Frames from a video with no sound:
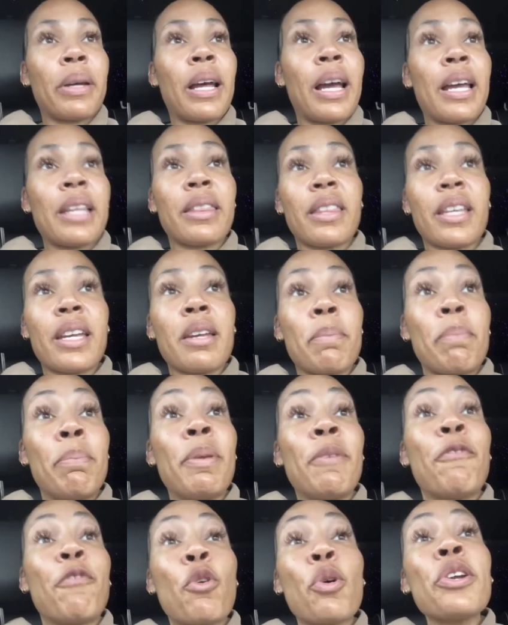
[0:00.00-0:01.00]
But I
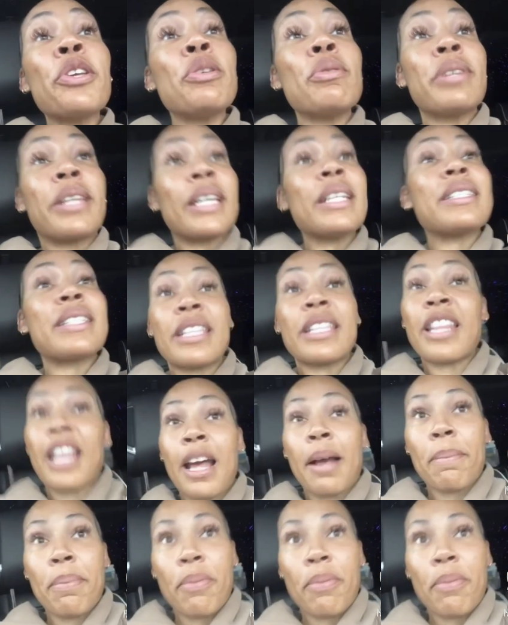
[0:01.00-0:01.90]
think before you get to